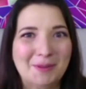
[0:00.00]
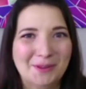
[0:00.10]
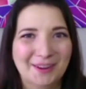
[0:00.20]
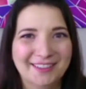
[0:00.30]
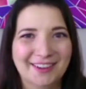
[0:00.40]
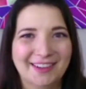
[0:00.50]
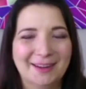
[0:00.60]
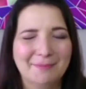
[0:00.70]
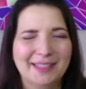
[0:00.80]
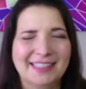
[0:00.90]
who are starting a
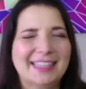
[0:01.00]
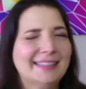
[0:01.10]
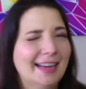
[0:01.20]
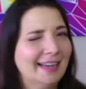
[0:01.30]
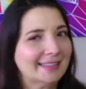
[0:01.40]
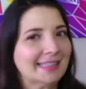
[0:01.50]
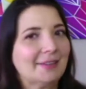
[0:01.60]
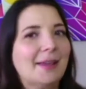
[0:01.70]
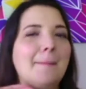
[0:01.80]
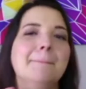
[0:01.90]
business, not
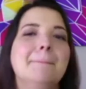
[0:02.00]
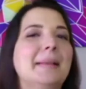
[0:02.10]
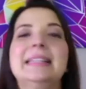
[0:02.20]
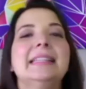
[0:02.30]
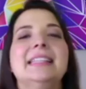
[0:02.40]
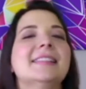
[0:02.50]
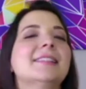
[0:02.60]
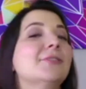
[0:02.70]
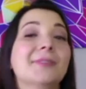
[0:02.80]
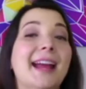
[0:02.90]
necessarily a business
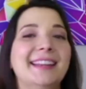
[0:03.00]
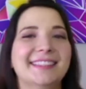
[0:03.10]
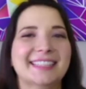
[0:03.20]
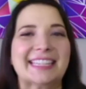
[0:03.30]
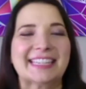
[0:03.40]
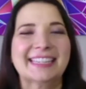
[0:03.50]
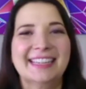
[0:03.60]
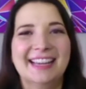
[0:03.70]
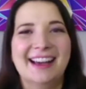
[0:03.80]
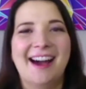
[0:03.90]
strategy
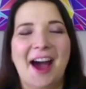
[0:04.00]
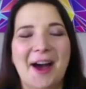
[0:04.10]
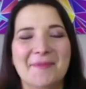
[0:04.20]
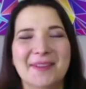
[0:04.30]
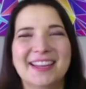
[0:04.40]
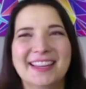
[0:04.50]
um,